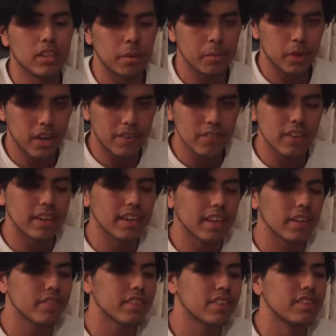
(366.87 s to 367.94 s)
PWM
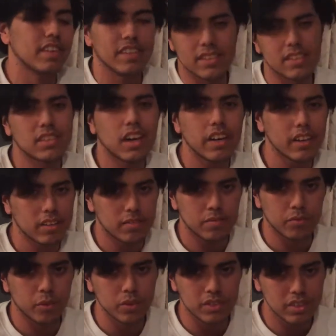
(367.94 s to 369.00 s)
and give it the entire
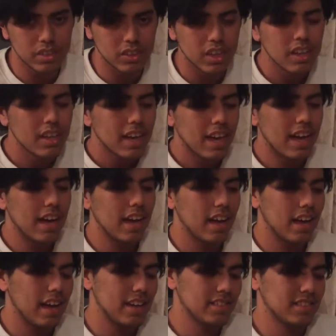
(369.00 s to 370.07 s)
voltage.
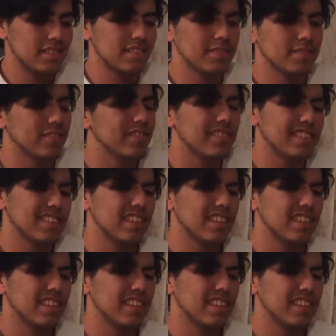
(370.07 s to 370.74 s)
As in,